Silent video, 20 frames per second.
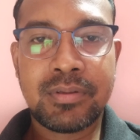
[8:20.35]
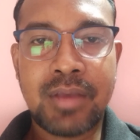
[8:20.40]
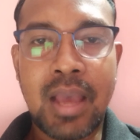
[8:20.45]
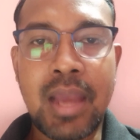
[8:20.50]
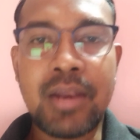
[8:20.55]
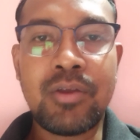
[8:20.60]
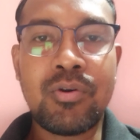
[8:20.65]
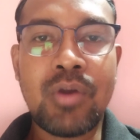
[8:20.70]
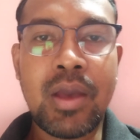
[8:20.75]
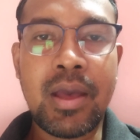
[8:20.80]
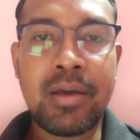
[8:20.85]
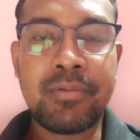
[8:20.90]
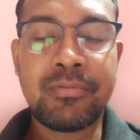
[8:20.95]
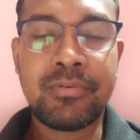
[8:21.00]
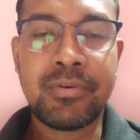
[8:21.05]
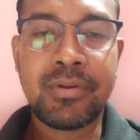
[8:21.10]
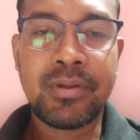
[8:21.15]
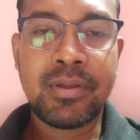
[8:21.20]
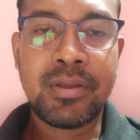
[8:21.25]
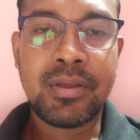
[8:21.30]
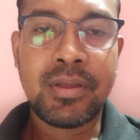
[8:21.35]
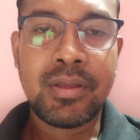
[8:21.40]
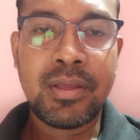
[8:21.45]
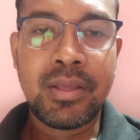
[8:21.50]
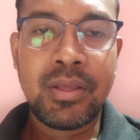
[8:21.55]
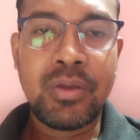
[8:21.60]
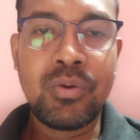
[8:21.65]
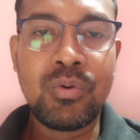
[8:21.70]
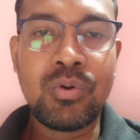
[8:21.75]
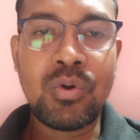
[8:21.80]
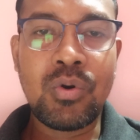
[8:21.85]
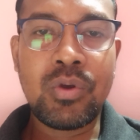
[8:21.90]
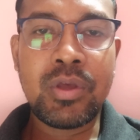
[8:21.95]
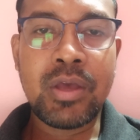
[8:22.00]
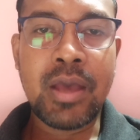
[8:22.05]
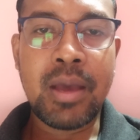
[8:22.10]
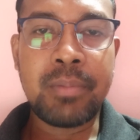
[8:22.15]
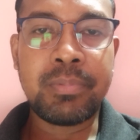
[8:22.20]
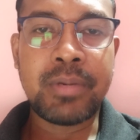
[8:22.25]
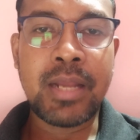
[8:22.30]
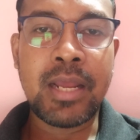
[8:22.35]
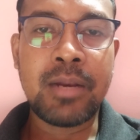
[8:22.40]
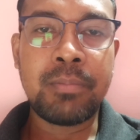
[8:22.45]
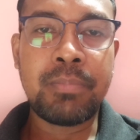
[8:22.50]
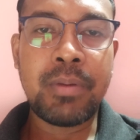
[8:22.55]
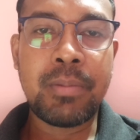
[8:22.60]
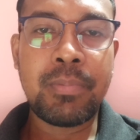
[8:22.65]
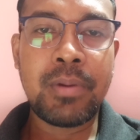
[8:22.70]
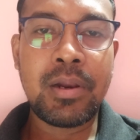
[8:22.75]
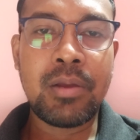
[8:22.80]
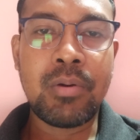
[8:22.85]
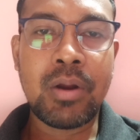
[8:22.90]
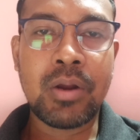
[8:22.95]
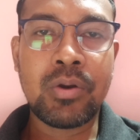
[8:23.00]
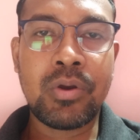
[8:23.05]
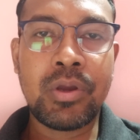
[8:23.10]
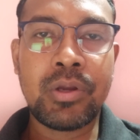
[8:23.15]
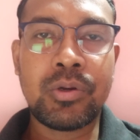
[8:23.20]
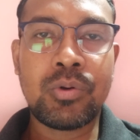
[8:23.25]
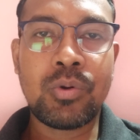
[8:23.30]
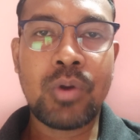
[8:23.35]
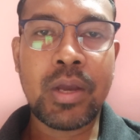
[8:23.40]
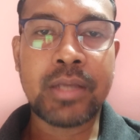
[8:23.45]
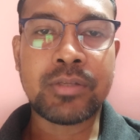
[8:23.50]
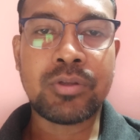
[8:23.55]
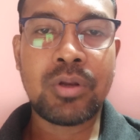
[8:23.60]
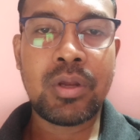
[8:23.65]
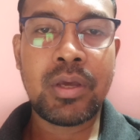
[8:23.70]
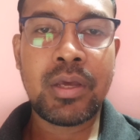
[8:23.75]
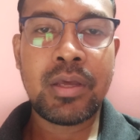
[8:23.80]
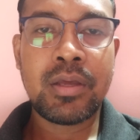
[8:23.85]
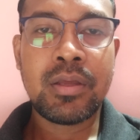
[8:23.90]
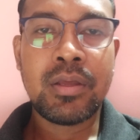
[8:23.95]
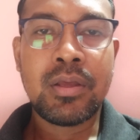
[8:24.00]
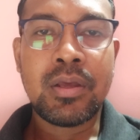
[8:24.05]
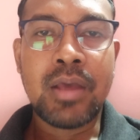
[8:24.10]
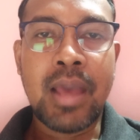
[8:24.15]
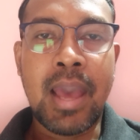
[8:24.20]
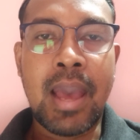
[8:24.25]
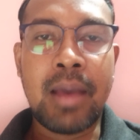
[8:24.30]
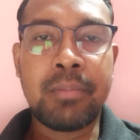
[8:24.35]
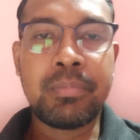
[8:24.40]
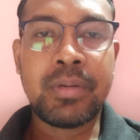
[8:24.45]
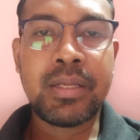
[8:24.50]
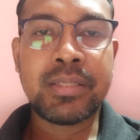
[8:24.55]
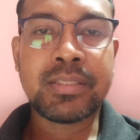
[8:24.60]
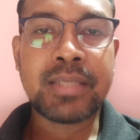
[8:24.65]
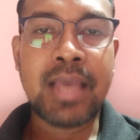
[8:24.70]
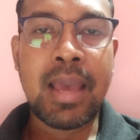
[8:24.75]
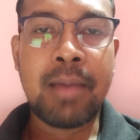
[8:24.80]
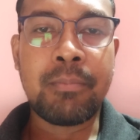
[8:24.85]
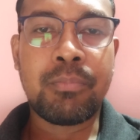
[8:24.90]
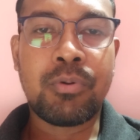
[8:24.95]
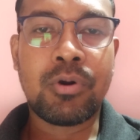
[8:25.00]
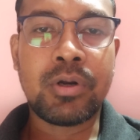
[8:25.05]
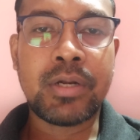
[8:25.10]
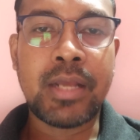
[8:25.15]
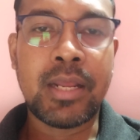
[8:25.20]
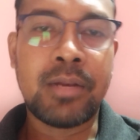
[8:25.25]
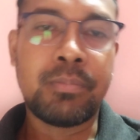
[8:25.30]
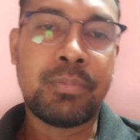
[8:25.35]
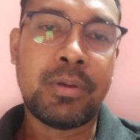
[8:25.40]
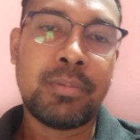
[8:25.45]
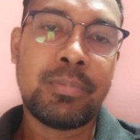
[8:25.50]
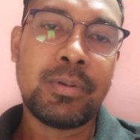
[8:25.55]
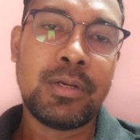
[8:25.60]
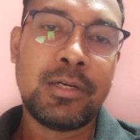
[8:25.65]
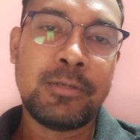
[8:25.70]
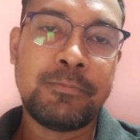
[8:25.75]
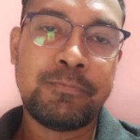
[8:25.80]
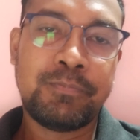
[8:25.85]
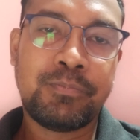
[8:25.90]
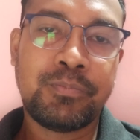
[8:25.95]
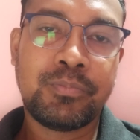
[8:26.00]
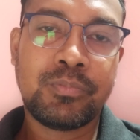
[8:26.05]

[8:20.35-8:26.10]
and you have 10 people, you are going to actually have this camp for 10 people.